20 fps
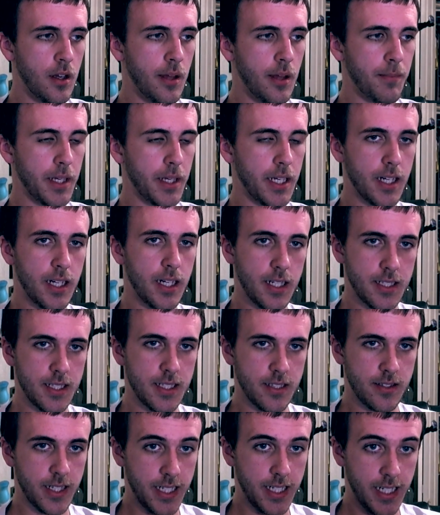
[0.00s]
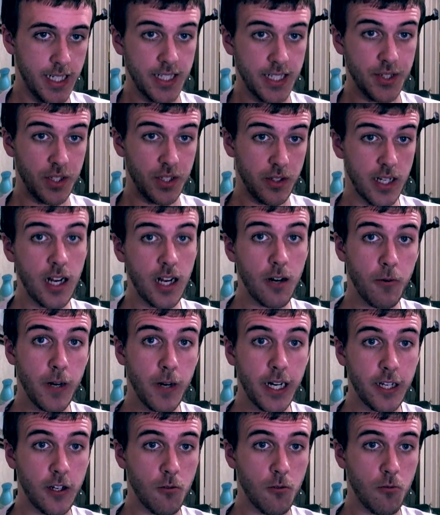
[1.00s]
Because it's like I said, they're not
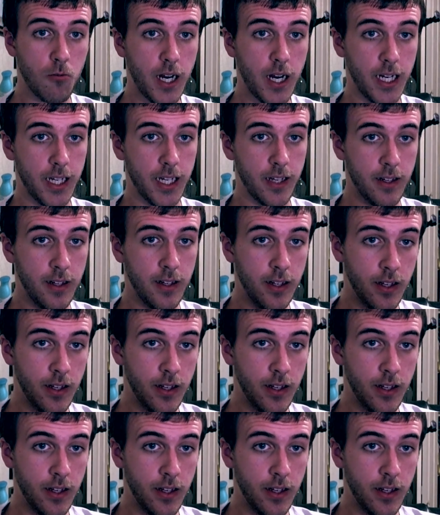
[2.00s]
radio ready.